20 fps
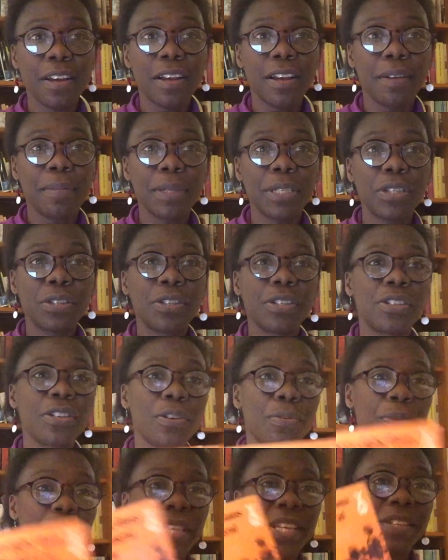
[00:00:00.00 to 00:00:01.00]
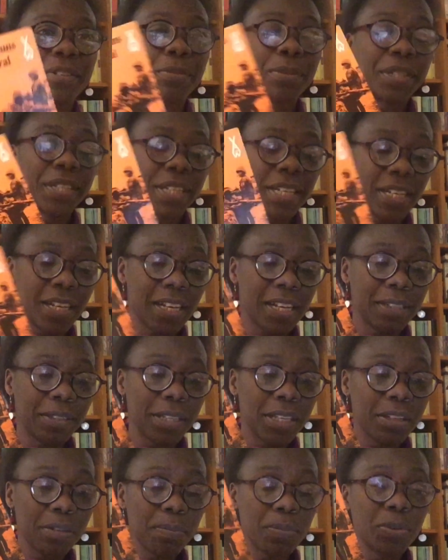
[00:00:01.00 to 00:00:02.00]
But to start with this one,
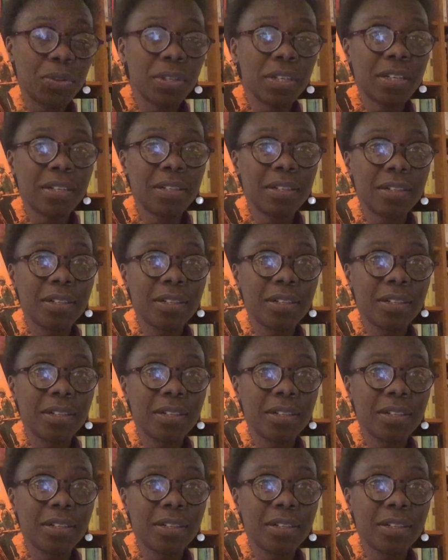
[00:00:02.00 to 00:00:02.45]
this book,